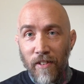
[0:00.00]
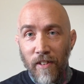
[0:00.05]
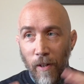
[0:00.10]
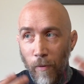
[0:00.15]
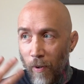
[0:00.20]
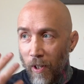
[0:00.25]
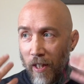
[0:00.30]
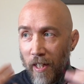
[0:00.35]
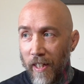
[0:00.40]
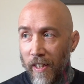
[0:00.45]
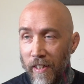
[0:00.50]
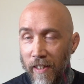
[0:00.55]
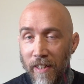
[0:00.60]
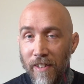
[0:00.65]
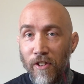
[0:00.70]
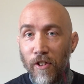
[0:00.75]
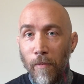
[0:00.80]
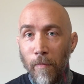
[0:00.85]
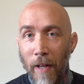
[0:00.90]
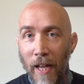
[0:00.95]
They wear like a
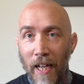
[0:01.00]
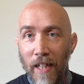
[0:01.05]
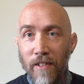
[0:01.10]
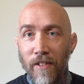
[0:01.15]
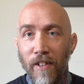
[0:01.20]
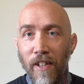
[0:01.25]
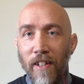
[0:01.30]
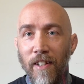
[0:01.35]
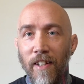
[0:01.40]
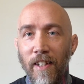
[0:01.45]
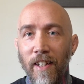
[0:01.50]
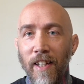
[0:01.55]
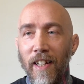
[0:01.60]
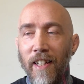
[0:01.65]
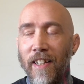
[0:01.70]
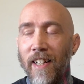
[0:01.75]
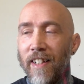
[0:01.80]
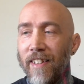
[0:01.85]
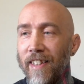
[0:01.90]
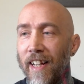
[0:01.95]
ninja mask,
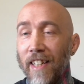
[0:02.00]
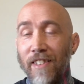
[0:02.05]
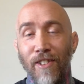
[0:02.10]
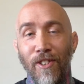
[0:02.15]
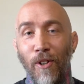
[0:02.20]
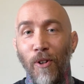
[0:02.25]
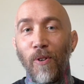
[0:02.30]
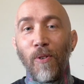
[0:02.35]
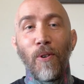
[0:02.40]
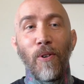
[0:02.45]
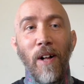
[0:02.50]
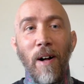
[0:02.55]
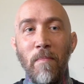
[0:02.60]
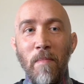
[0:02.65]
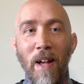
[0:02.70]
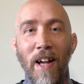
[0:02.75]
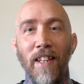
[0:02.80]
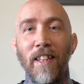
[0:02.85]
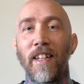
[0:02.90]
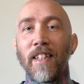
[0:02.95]
and that's cool. I
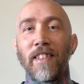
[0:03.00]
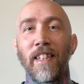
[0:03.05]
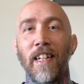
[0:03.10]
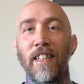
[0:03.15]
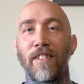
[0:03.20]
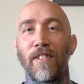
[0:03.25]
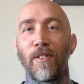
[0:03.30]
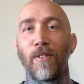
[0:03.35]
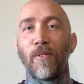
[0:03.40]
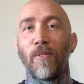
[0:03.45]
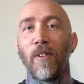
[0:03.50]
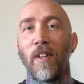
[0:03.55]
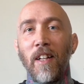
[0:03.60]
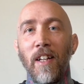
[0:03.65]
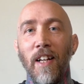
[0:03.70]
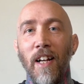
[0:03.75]
mean, I like that too.